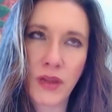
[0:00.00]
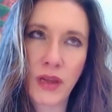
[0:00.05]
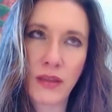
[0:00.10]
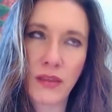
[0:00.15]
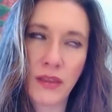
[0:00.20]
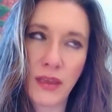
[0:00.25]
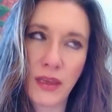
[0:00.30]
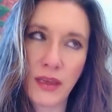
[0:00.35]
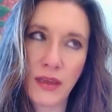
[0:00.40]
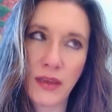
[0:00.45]

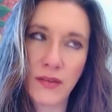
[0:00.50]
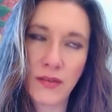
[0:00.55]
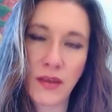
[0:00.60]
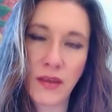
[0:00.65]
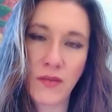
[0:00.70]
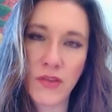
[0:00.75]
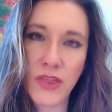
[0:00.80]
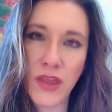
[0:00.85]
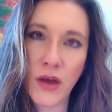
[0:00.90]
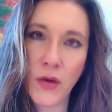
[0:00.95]
the
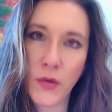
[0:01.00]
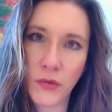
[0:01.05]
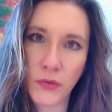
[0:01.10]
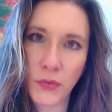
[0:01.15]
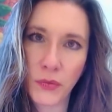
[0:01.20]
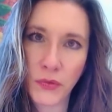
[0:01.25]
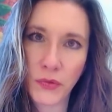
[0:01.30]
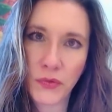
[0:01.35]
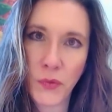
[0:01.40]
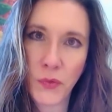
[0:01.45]
7th house
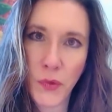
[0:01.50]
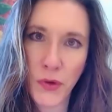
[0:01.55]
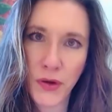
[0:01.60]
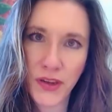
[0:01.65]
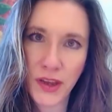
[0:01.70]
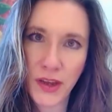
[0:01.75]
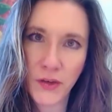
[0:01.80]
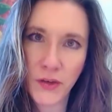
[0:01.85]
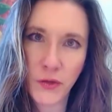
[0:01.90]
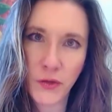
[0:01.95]
rules foreign
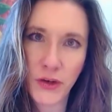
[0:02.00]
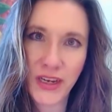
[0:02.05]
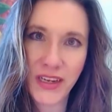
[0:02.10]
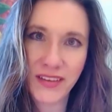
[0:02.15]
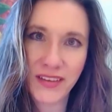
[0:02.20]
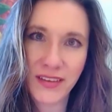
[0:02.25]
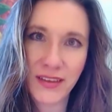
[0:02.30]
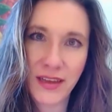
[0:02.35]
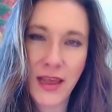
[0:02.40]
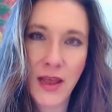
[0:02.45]
countries
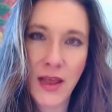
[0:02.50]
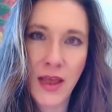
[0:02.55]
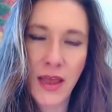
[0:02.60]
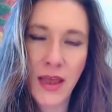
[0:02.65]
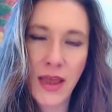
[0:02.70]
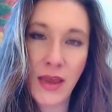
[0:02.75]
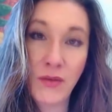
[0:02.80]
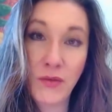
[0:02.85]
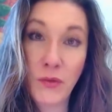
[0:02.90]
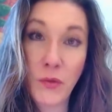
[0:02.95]

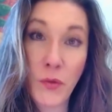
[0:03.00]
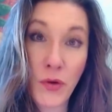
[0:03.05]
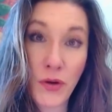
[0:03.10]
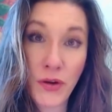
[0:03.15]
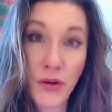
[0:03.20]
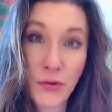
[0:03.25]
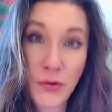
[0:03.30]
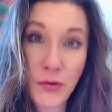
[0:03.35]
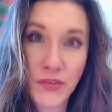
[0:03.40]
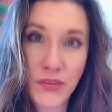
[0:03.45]
and
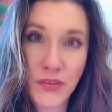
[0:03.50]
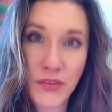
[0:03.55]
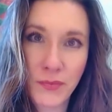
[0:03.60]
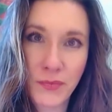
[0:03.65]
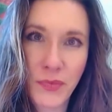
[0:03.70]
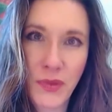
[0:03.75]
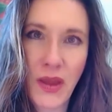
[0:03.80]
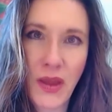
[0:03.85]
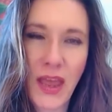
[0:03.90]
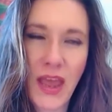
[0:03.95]
foreigners,
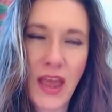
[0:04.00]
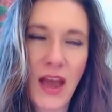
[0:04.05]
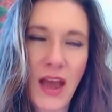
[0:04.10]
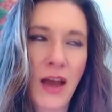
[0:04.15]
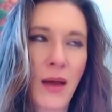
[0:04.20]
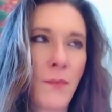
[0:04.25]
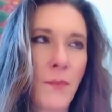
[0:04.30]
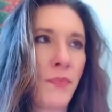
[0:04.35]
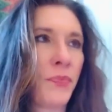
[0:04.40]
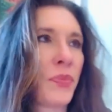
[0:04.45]

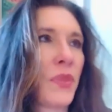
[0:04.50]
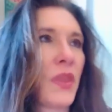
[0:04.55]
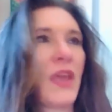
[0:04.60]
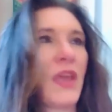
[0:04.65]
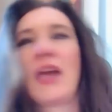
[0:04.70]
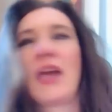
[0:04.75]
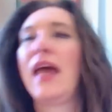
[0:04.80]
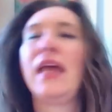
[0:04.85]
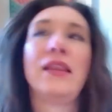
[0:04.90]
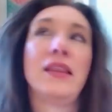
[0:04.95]
and
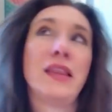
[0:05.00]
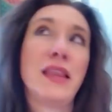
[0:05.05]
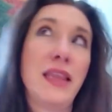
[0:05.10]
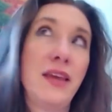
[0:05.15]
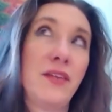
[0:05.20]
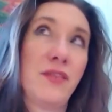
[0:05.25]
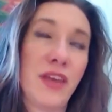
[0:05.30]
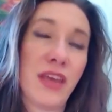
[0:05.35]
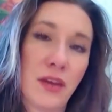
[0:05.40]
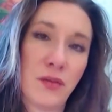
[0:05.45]

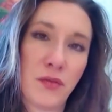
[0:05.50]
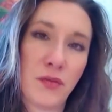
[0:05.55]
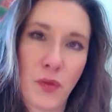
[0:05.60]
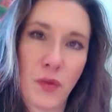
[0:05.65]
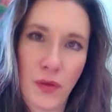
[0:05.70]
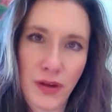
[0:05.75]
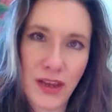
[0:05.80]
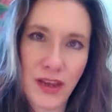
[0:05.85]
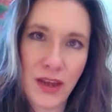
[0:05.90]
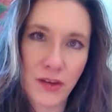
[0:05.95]
living in
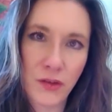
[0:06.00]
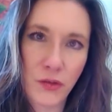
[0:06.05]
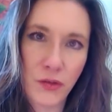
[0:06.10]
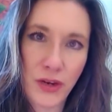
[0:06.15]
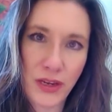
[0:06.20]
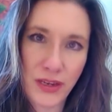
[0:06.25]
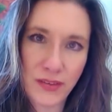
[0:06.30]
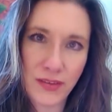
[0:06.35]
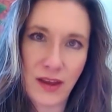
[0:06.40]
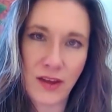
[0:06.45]
foreign
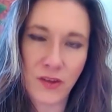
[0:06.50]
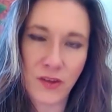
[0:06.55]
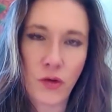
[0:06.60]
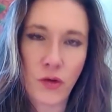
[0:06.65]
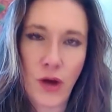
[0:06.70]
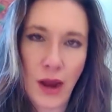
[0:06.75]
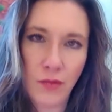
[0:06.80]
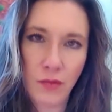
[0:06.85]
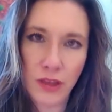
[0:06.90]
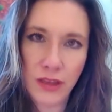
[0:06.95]
countries, not
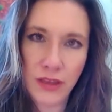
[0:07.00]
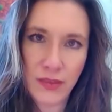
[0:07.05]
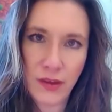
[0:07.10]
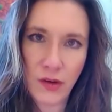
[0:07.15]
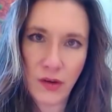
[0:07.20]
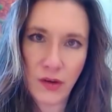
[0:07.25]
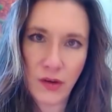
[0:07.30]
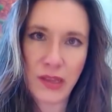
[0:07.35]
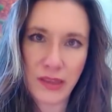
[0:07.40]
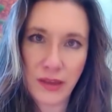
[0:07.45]
traveling
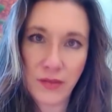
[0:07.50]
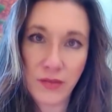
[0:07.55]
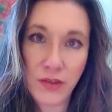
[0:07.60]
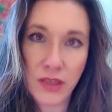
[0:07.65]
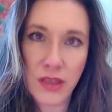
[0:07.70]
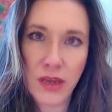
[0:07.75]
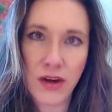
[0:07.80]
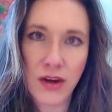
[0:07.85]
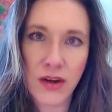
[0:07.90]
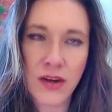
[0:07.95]
there, but living
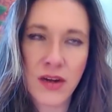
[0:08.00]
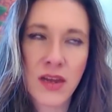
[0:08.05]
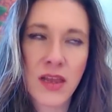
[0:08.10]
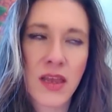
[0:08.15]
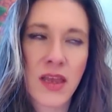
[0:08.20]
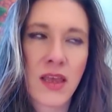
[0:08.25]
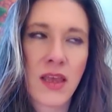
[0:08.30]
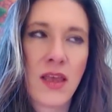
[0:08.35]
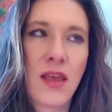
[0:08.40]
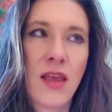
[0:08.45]
there.
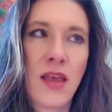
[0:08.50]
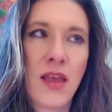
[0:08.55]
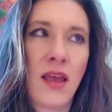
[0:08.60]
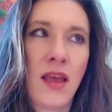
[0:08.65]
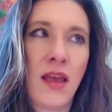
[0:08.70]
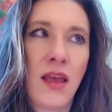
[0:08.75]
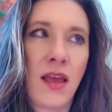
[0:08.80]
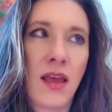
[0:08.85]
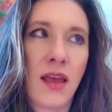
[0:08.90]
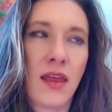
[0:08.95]

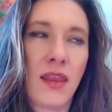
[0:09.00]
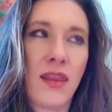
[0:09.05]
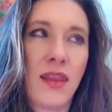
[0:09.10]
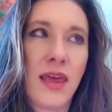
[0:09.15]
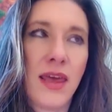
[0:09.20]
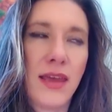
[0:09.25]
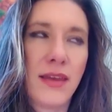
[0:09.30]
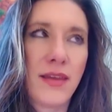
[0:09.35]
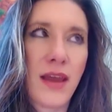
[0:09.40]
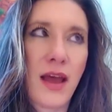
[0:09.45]

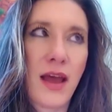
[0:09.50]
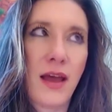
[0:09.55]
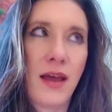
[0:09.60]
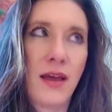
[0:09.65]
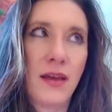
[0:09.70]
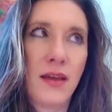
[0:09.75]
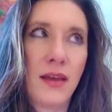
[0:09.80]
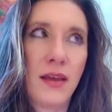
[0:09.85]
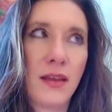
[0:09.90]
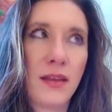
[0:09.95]
Then
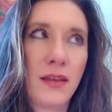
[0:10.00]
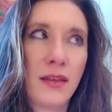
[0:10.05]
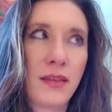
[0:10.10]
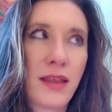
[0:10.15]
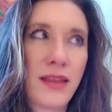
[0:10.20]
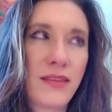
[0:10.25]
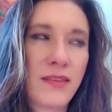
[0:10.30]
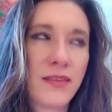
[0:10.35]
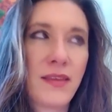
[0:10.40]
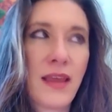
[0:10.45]

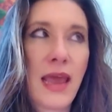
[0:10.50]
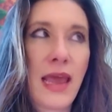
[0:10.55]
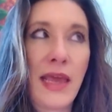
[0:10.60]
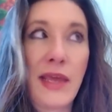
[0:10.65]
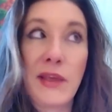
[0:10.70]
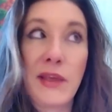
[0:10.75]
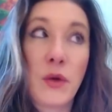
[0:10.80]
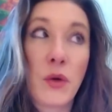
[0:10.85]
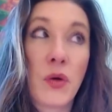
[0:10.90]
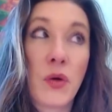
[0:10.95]
let's say
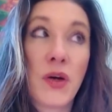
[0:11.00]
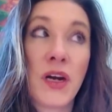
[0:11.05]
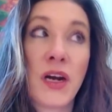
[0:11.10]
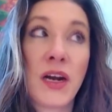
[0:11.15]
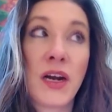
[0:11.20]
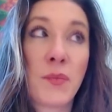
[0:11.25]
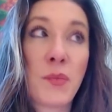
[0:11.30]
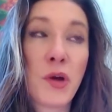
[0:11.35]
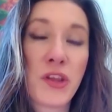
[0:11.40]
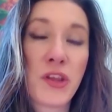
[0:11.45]

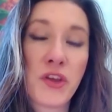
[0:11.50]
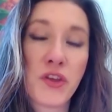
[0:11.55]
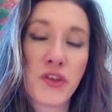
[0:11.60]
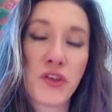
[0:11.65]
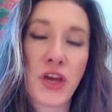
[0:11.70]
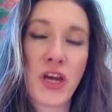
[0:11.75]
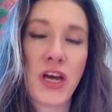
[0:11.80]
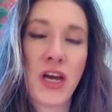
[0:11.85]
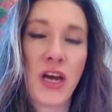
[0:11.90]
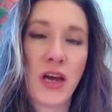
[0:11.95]
your Punya
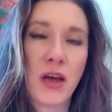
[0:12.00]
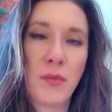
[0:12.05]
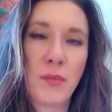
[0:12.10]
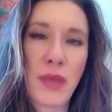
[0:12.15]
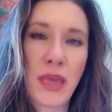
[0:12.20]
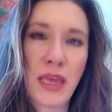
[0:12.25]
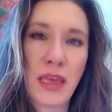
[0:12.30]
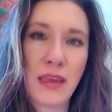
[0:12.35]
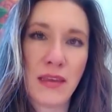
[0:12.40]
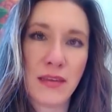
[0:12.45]
Saham
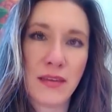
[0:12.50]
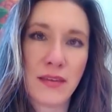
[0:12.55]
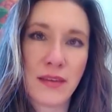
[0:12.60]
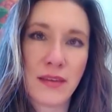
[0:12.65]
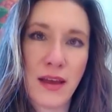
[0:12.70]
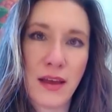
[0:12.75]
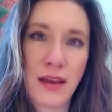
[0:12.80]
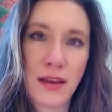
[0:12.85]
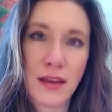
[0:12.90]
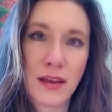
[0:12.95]
is
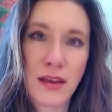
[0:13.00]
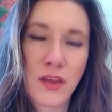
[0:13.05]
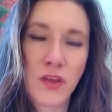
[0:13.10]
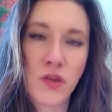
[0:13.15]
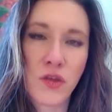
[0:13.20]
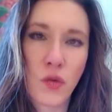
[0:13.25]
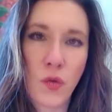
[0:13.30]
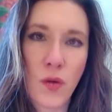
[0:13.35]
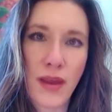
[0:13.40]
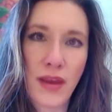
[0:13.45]

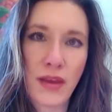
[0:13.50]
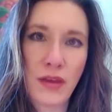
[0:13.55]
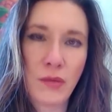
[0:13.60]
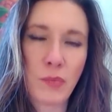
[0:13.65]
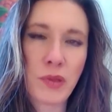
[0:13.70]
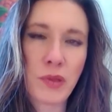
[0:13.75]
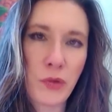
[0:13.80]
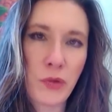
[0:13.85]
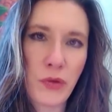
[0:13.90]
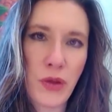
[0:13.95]
conjoined
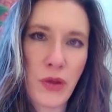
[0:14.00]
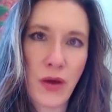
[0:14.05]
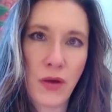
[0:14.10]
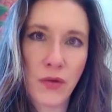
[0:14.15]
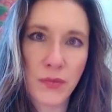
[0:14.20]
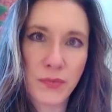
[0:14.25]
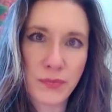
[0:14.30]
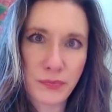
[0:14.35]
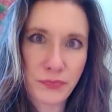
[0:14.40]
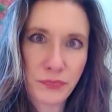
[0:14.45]
Pluto.
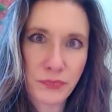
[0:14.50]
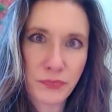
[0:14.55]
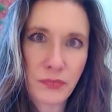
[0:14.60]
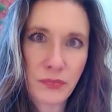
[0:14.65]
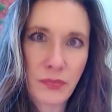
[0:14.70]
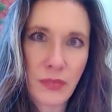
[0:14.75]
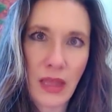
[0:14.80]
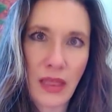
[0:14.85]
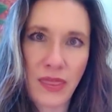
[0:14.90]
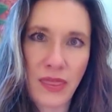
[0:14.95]

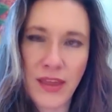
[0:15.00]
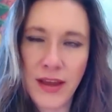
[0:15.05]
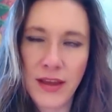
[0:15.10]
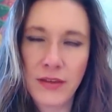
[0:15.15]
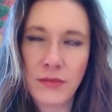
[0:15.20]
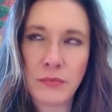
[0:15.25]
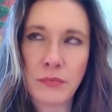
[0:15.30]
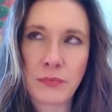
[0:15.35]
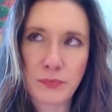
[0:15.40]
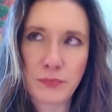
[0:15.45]

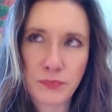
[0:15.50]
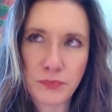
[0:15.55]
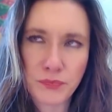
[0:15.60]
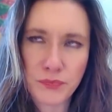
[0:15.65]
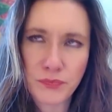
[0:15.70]
Then